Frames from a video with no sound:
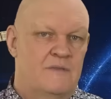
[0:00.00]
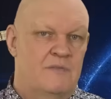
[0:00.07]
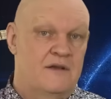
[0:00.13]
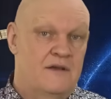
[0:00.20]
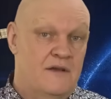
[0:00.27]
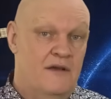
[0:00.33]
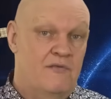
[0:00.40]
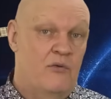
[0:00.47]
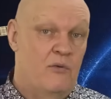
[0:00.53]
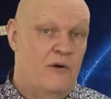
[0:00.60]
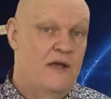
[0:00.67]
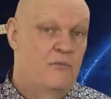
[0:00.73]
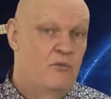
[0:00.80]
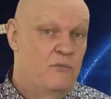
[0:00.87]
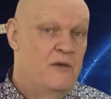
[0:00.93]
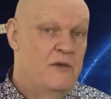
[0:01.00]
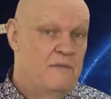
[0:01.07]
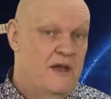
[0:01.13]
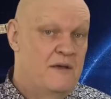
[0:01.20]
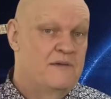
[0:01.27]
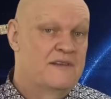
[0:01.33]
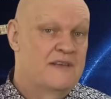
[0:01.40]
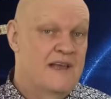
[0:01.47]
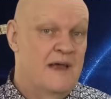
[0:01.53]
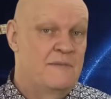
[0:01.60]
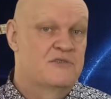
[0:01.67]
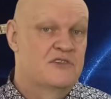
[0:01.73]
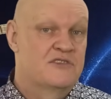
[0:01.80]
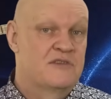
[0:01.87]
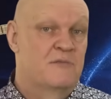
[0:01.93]
but another way would be maybe to
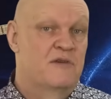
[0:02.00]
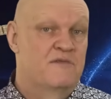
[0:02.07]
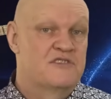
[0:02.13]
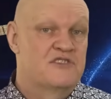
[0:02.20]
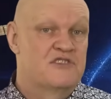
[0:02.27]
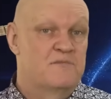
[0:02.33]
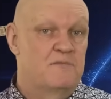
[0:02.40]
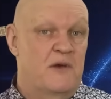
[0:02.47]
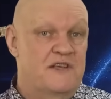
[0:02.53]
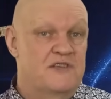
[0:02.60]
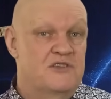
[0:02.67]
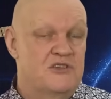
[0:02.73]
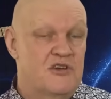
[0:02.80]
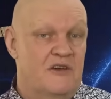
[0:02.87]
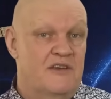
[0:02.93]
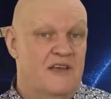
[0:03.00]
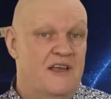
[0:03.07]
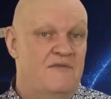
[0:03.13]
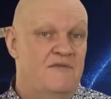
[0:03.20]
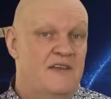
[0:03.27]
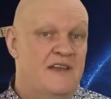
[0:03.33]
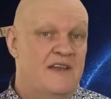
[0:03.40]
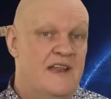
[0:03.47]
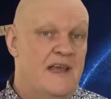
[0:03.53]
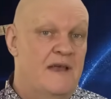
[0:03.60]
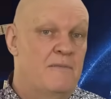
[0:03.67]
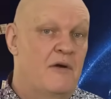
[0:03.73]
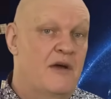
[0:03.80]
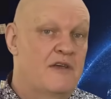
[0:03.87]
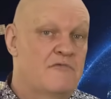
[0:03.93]
capture some of the space junk in the
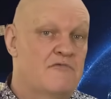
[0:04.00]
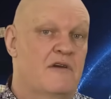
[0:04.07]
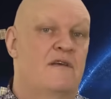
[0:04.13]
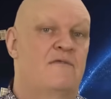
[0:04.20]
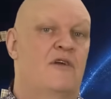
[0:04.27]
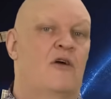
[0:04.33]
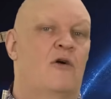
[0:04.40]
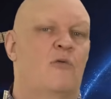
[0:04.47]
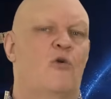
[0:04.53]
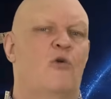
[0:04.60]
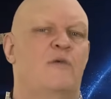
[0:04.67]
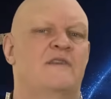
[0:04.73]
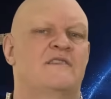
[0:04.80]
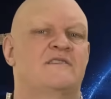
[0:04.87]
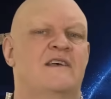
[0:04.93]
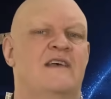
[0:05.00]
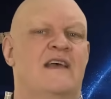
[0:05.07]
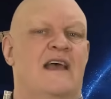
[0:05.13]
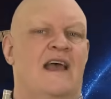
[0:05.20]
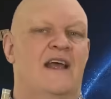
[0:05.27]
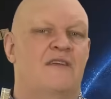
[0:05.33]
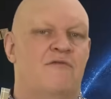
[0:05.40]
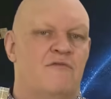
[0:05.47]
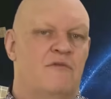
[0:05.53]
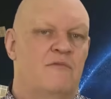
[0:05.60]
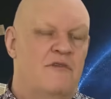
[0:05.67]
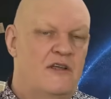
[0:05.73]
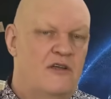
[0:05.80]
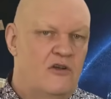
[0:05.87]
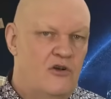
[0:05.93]
nearby graveyard orbits and from
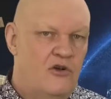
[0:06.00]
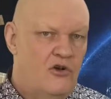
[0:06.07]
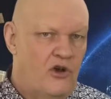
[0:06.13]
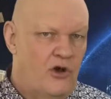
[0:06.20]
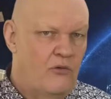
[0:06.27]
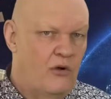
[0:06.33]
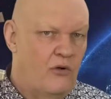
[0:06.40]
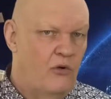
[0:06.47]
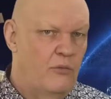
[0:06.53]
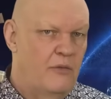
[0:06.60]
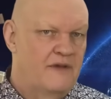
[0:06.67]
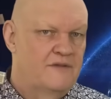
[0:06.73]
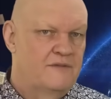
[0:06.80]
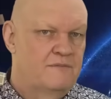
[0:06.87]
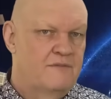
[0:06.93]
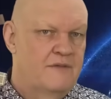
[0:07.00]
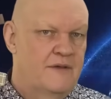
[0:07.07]
the lower orbits.